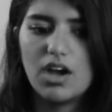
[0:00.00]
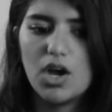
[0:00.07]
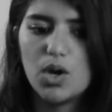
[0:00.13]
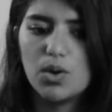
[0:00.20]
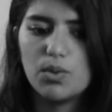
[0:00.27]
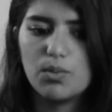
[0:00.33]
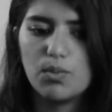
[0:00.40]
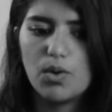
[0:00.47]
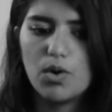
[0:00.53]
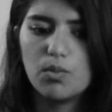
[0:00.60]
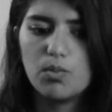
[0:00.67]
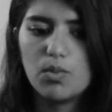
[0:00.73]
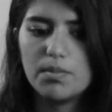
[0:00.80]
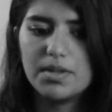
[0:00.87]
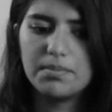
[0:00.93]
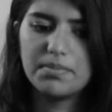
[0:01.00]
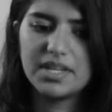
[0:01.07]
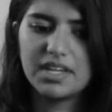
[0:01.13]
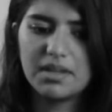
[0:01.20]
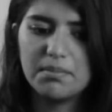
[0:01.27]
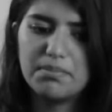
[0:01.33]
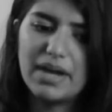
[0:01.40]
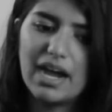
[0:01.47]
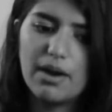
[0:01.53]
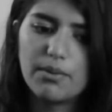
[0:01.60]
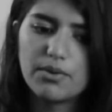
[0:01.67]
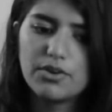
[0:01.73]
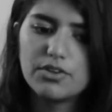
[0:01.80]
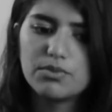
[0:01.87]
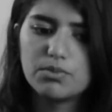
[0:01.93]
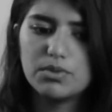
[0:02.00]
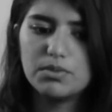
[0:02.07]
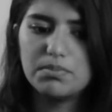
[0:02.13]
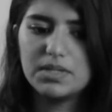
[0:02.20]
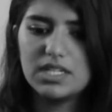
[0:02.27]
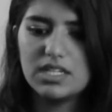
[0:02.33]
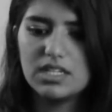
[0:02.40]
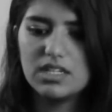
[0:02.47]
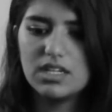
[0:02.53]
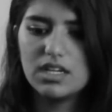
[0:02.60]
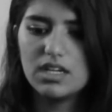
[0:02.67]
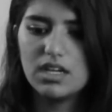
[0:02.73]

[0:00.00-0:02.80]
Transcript: a woman being empowered would be